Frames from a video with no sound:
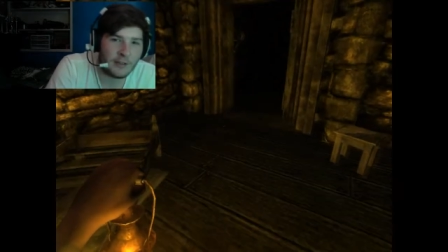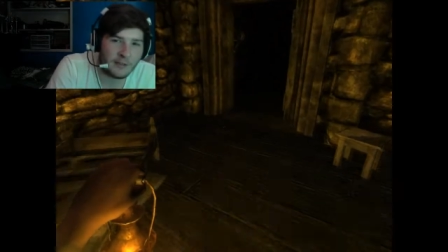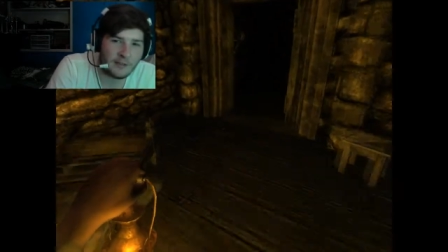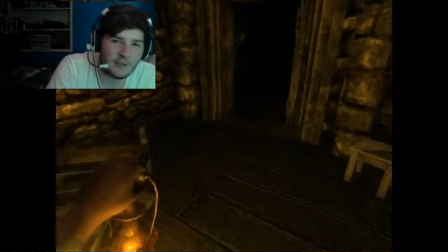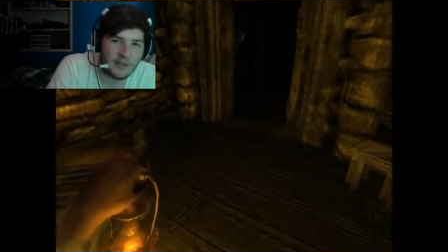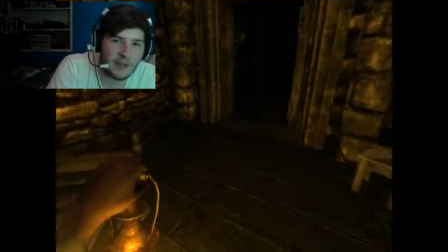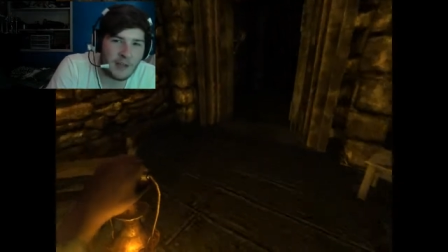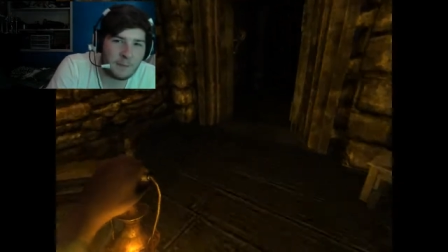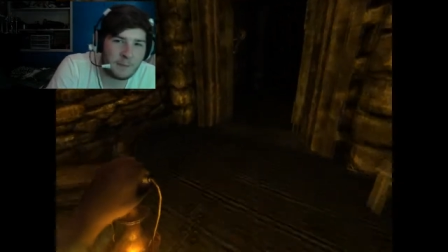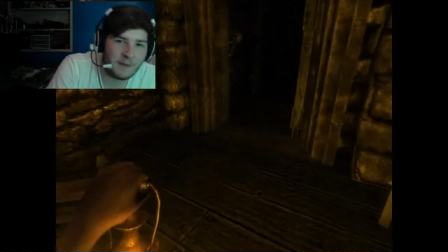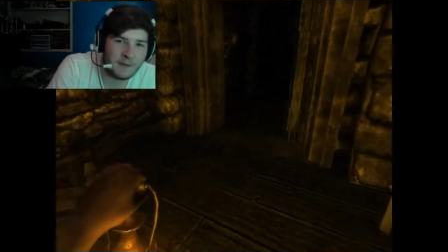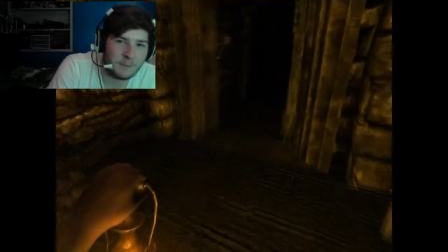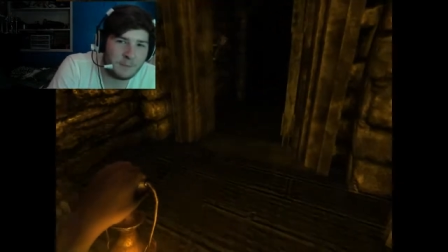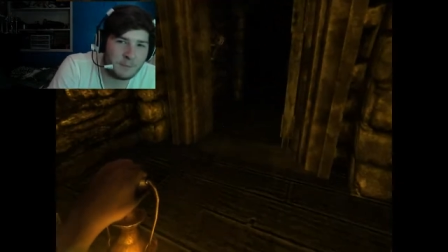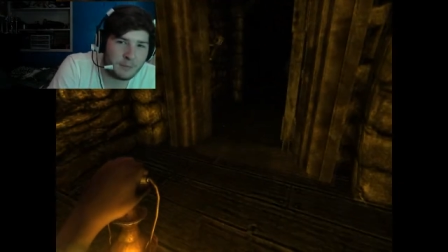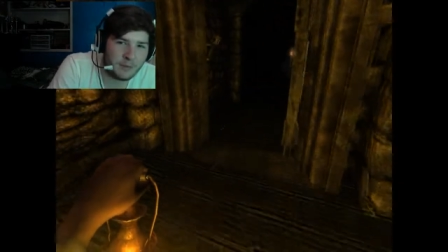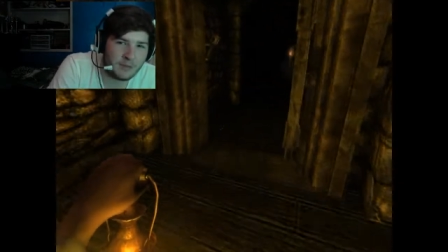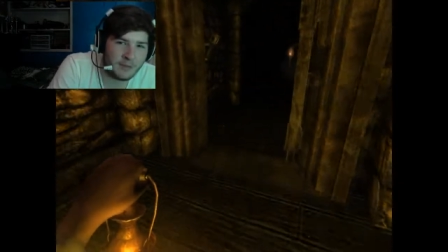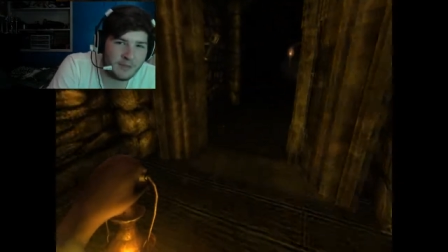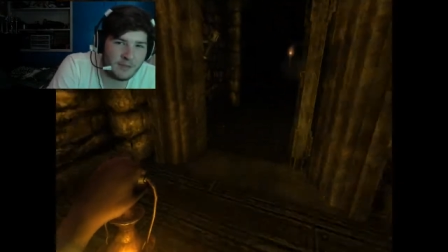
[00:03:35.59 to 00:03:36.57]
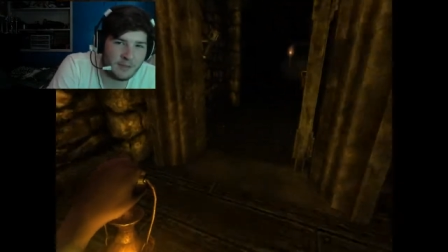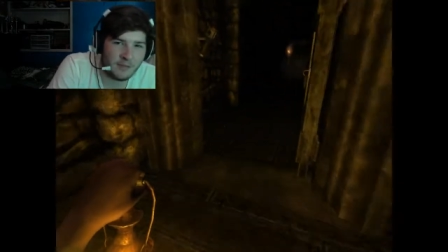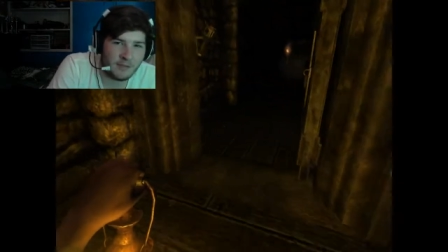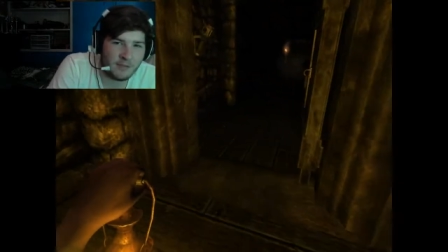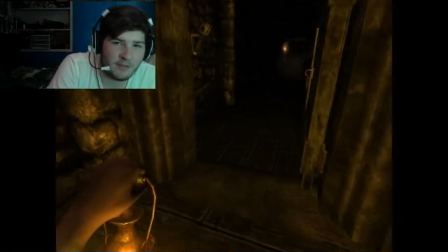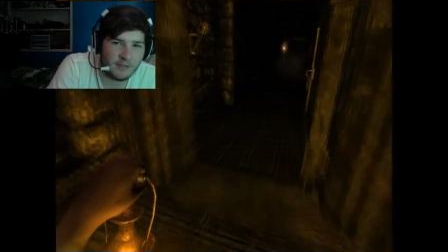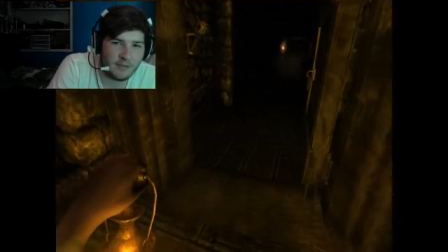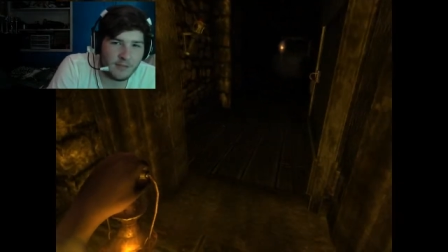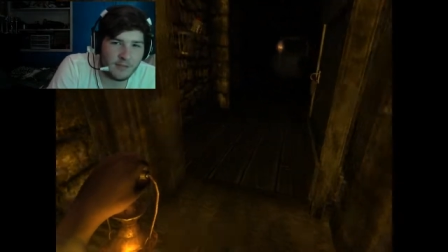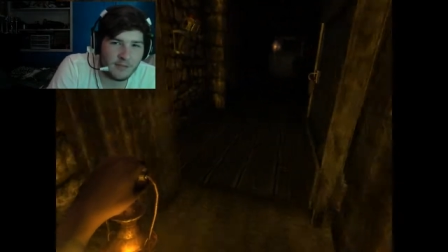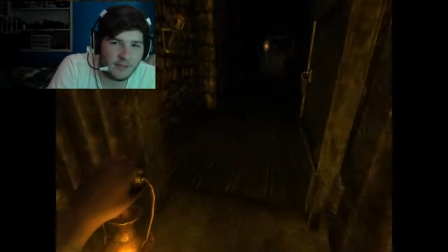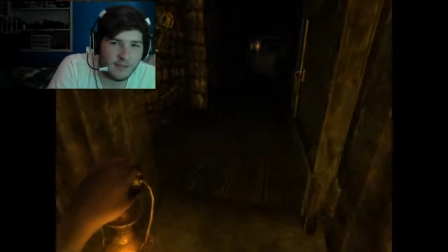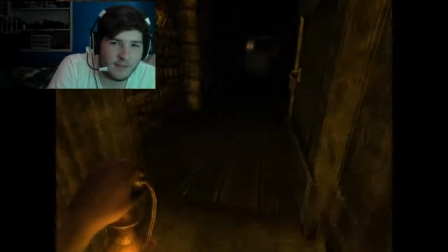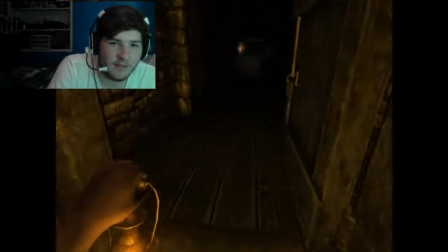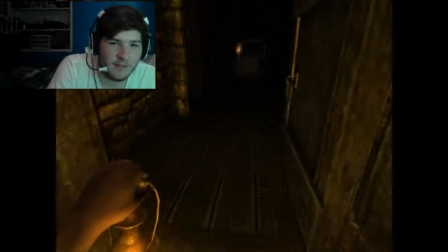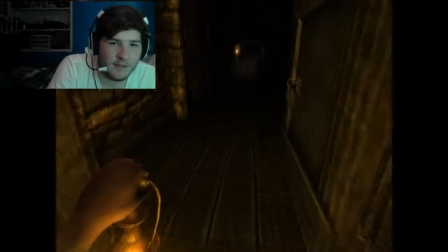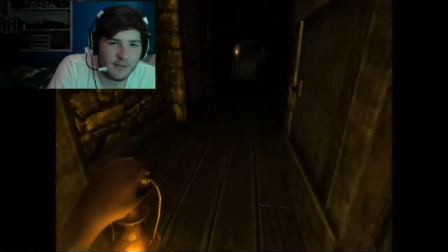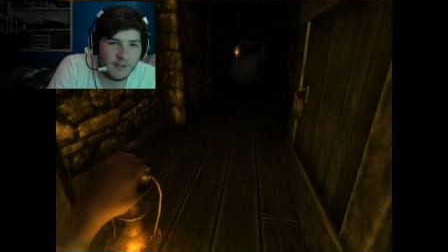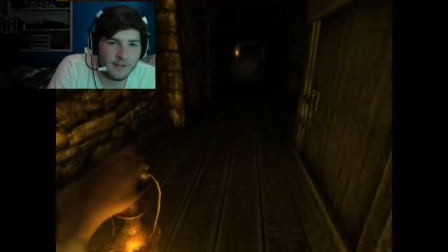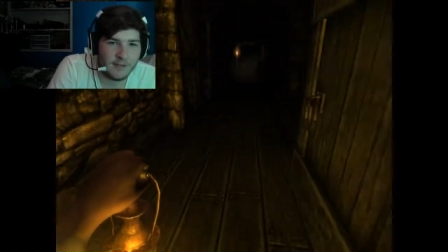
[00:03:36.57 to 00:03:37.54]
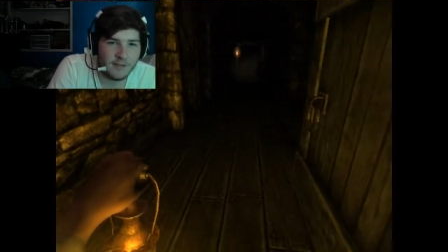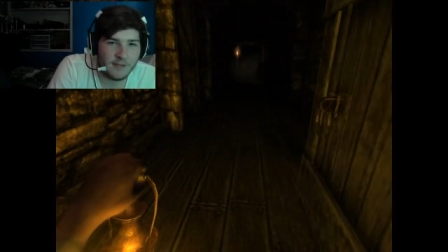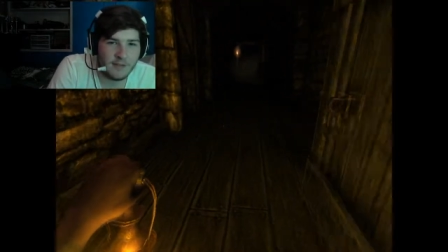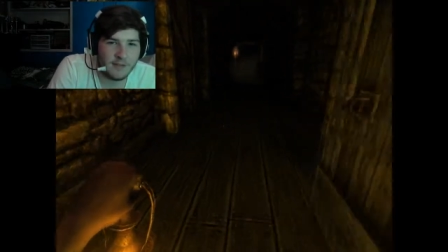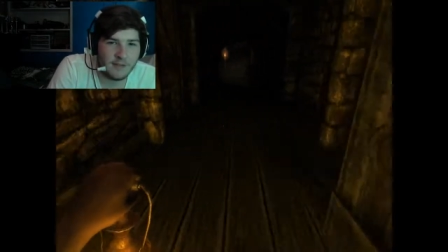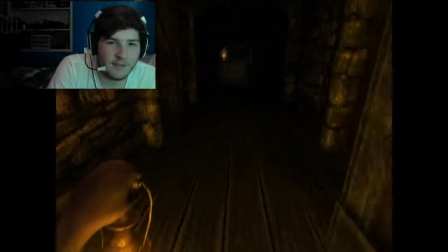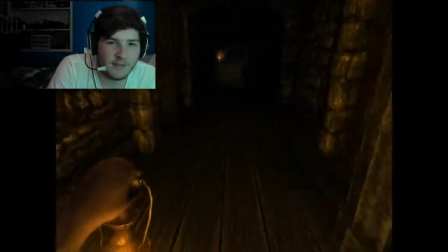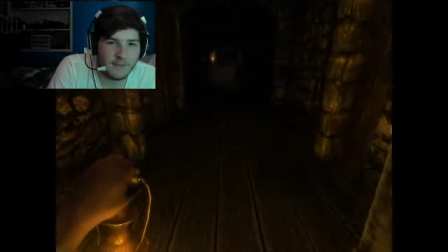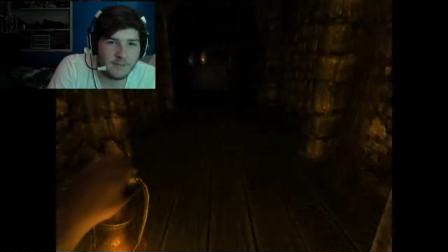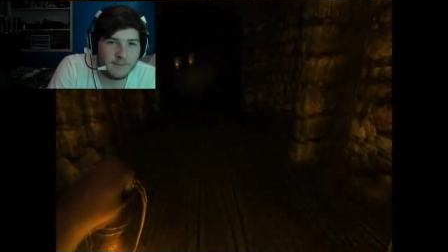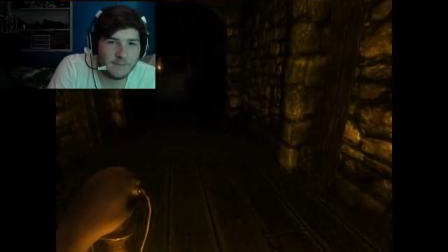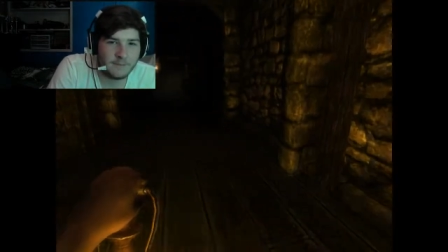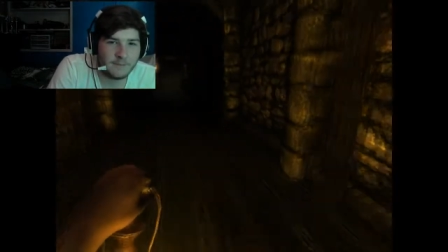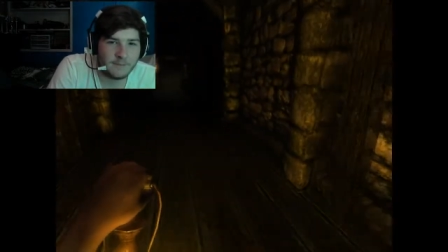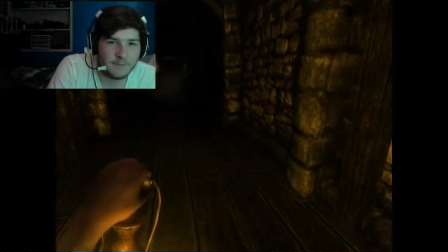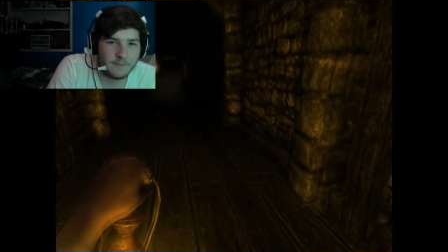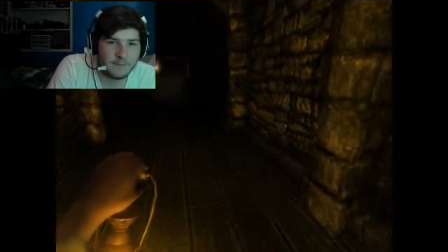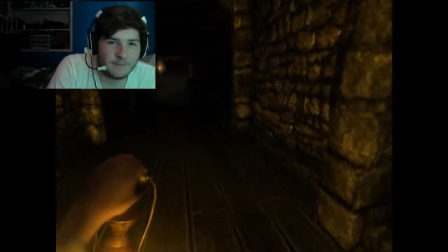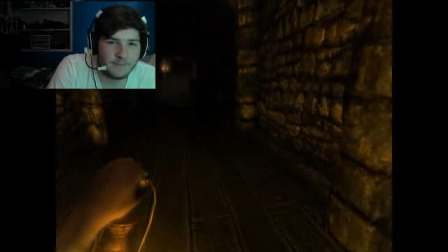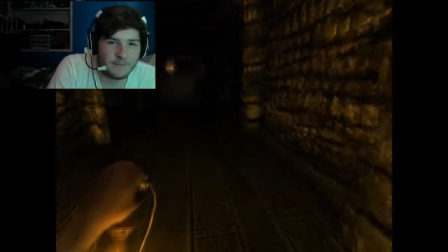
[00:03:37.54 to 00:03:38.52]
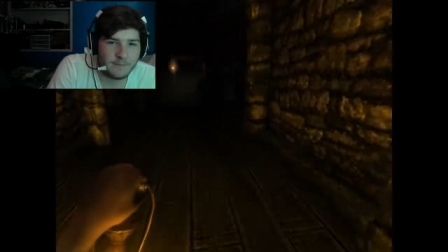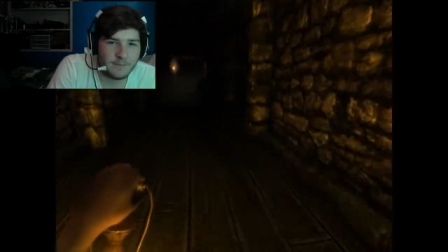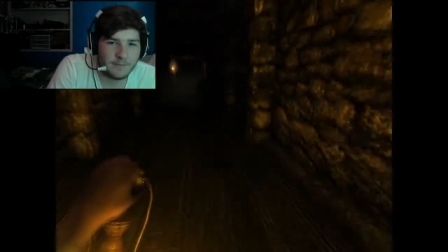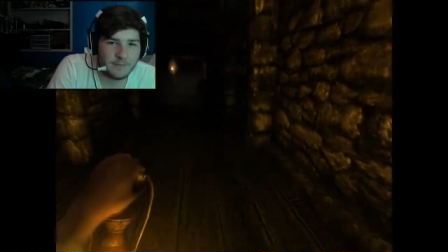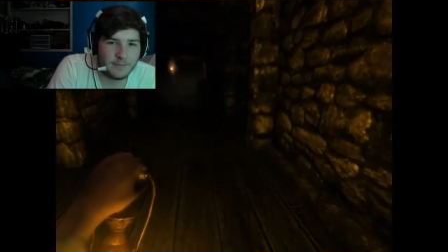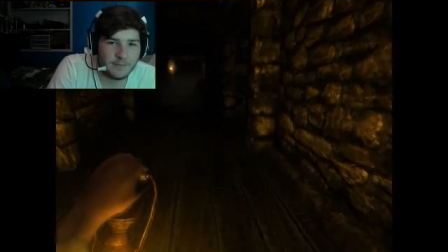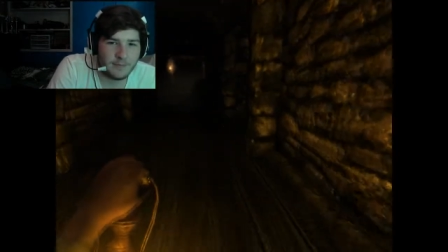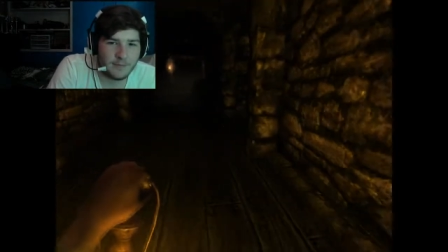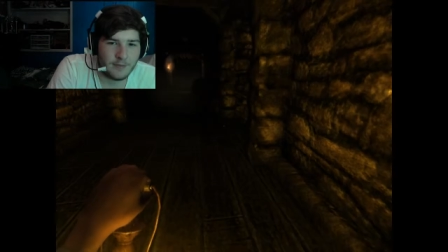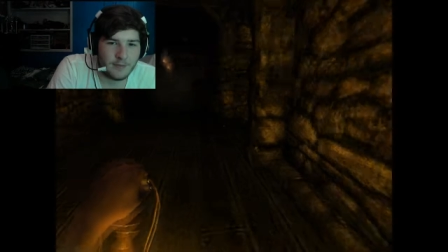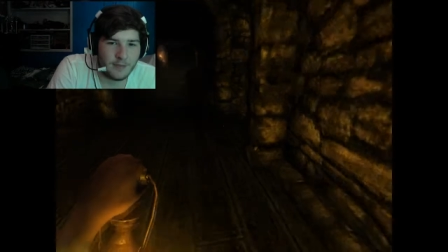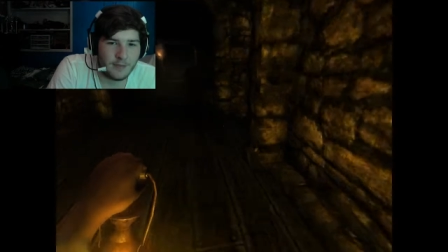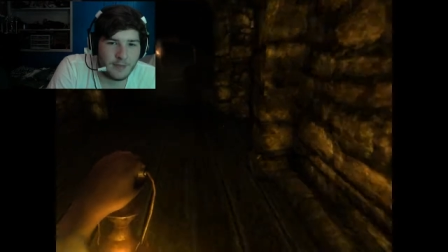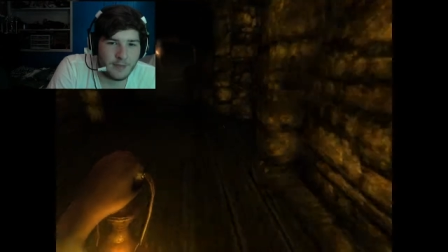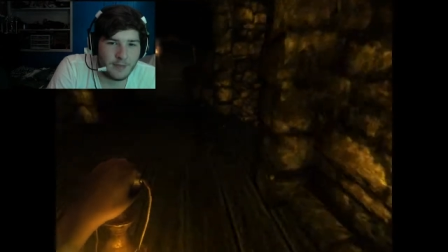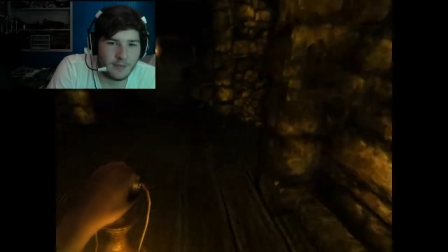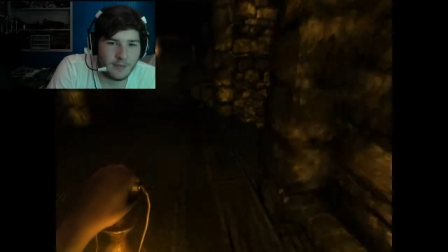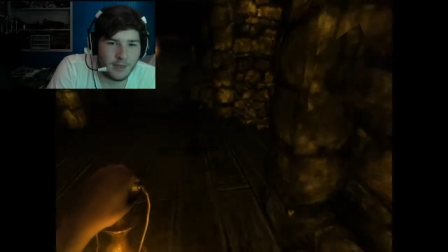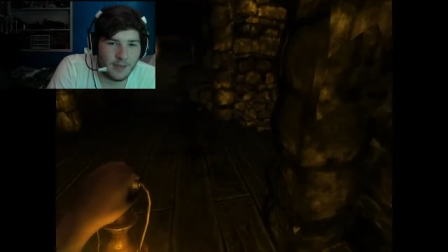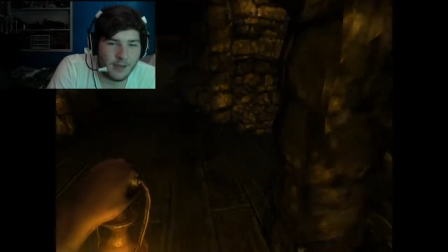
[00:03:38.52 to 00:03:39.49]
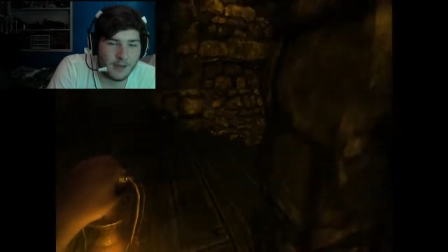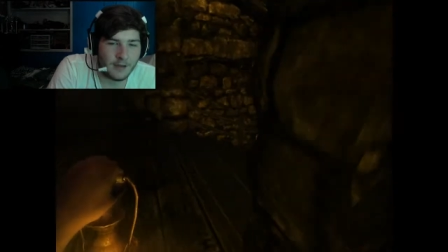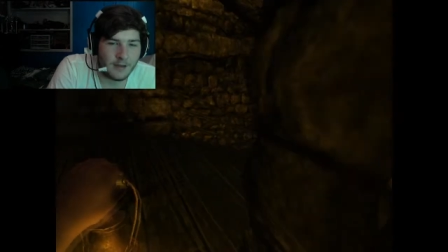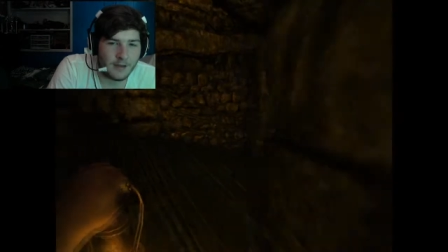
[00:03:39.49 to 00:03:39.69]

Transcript: happen in prisons? Yeah, the shower. Yeah.